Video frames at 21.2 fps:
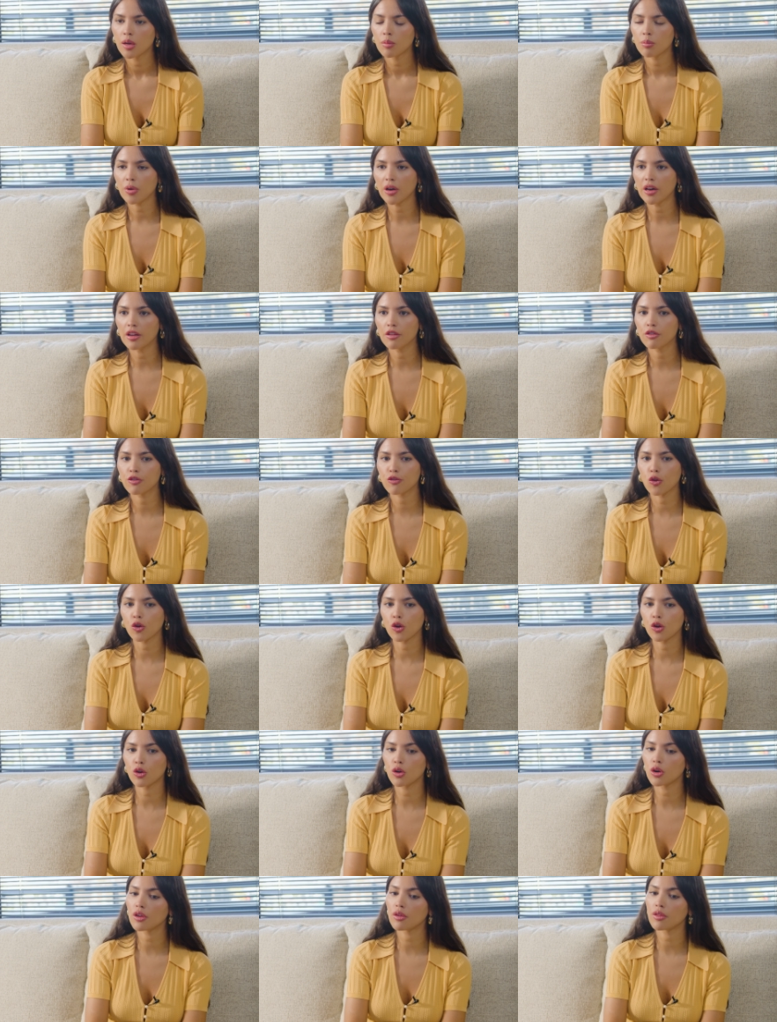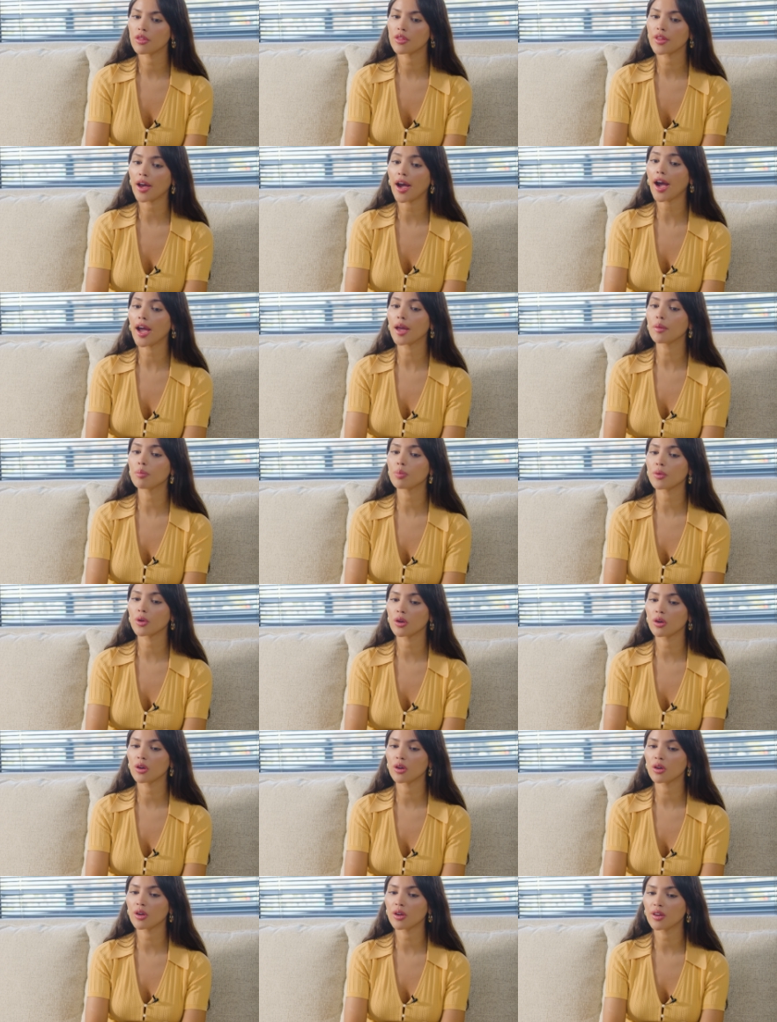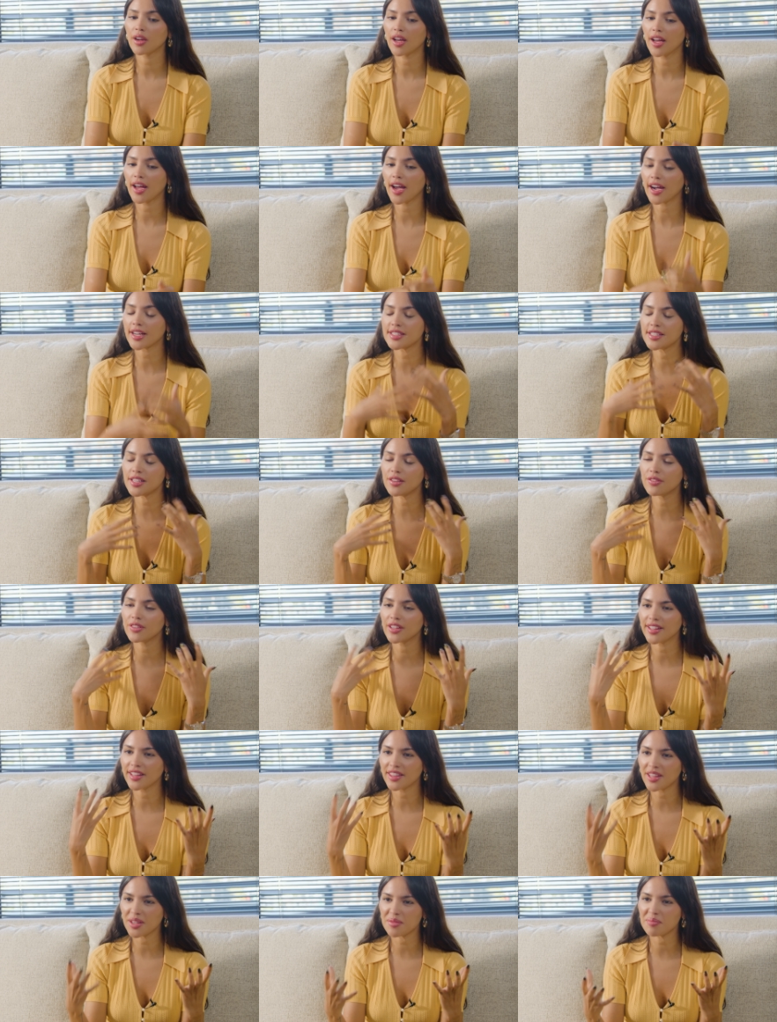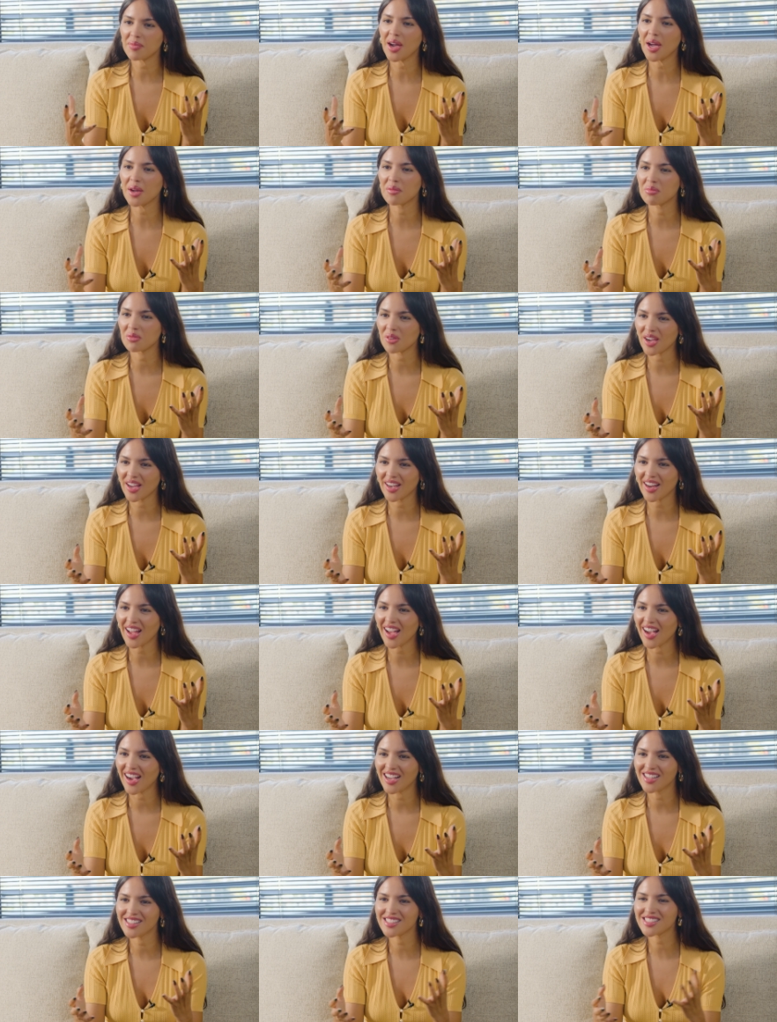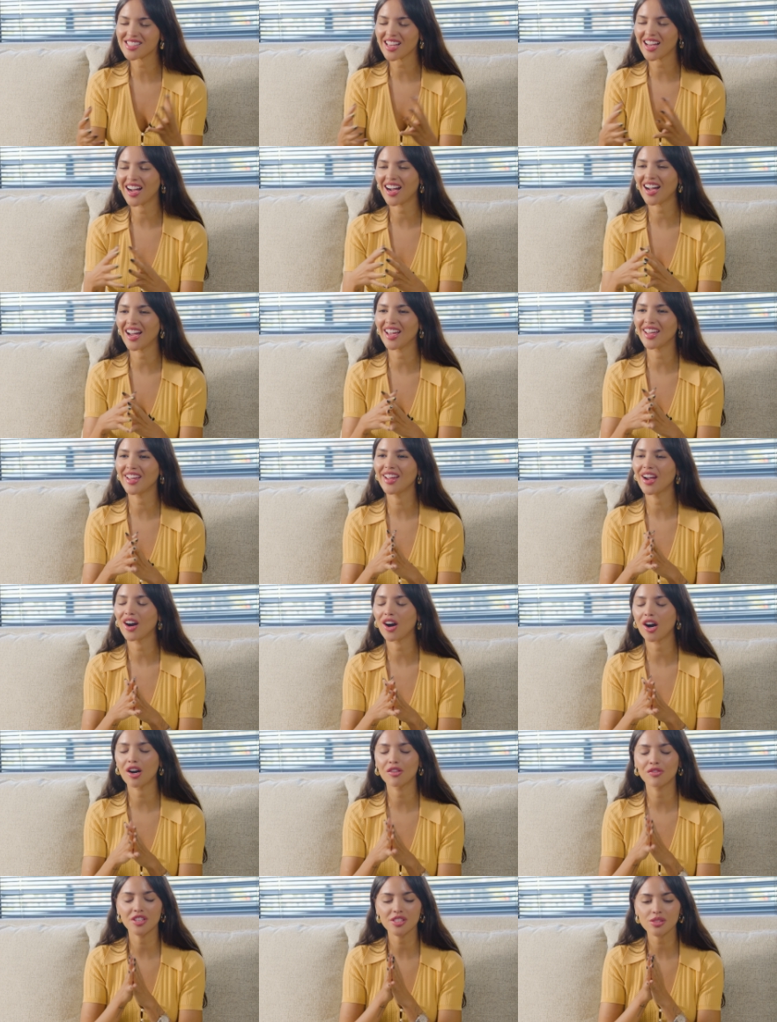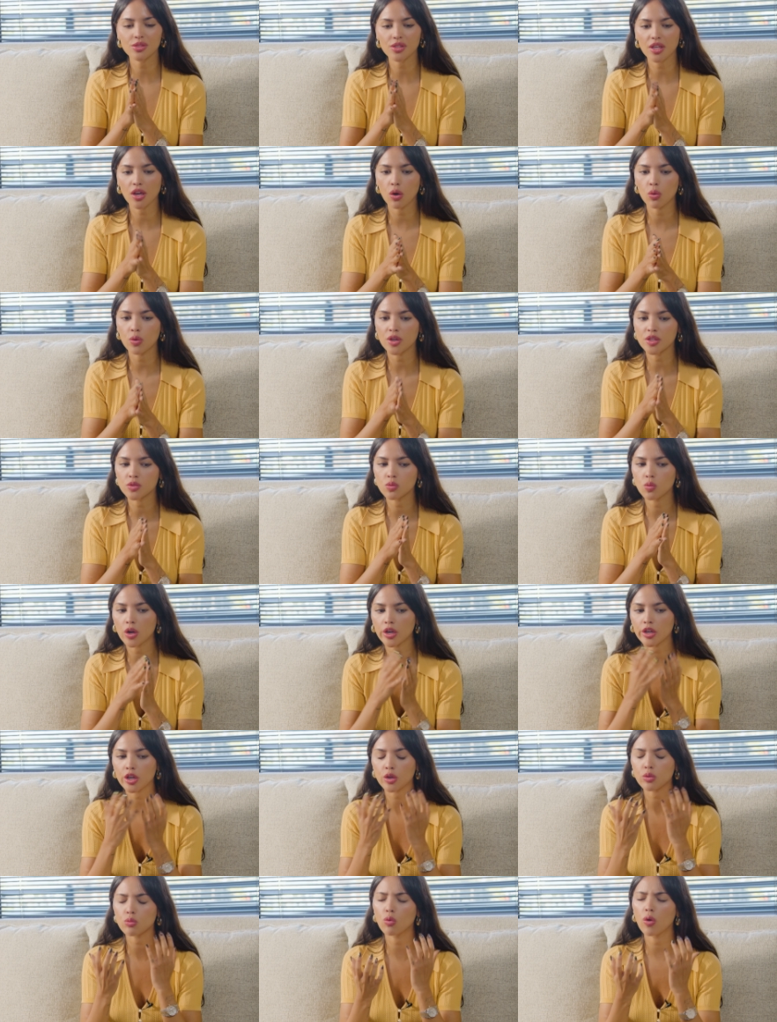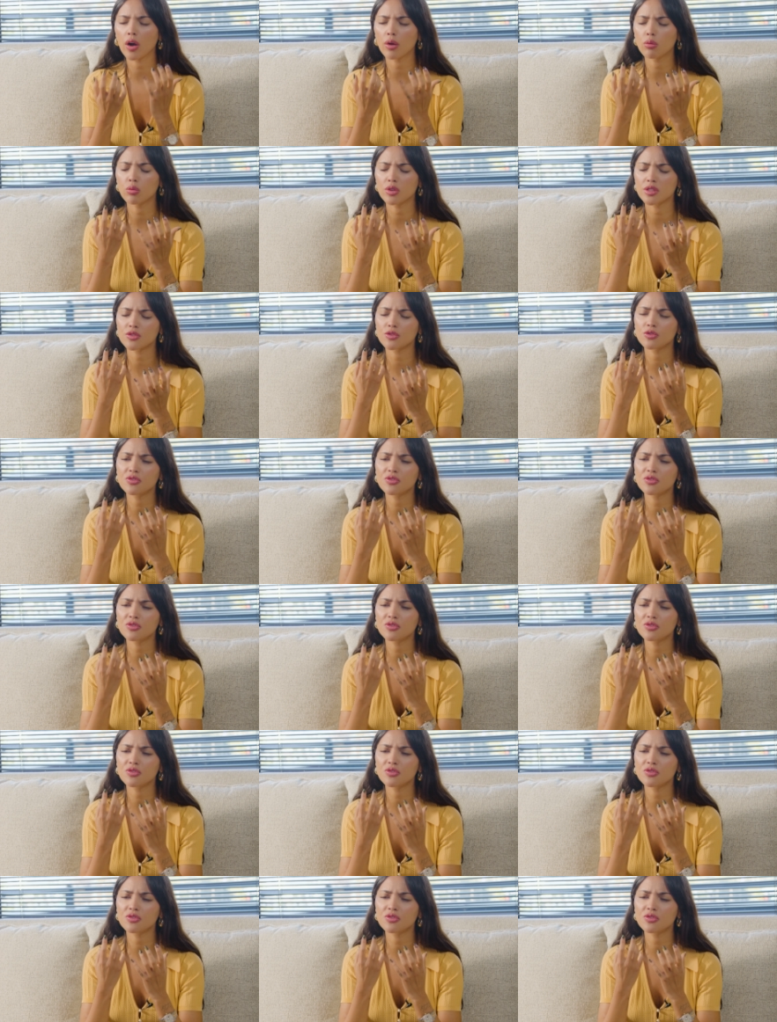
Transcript: but for the hyper activity that my brain has, I obviously always wonder what was